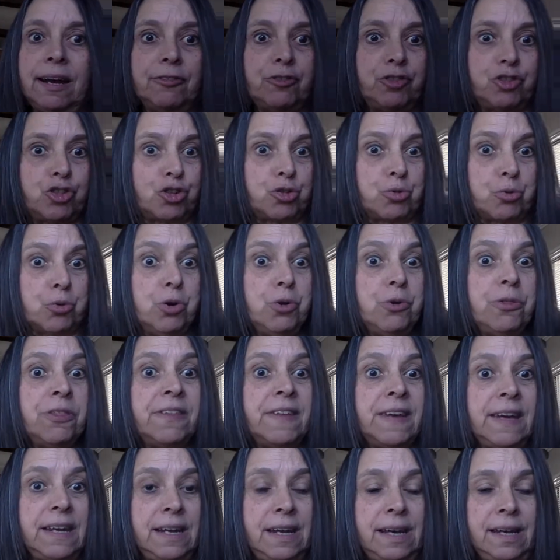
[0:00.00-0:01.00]
of truth
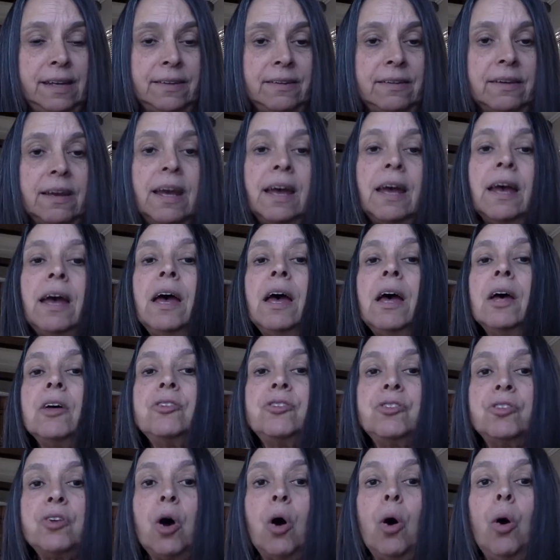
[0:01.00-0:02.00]
in it.
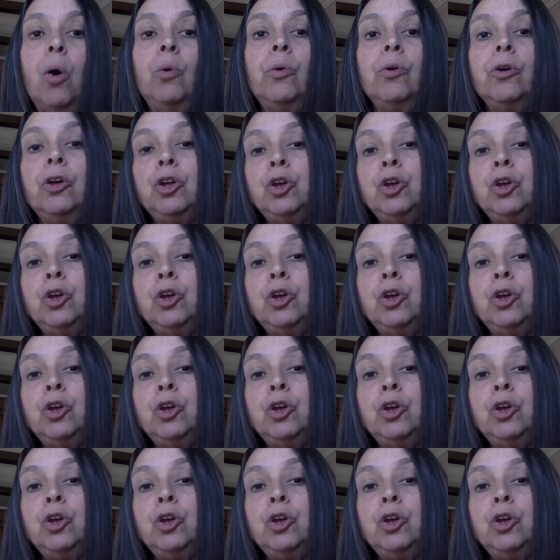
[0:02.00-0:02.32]
So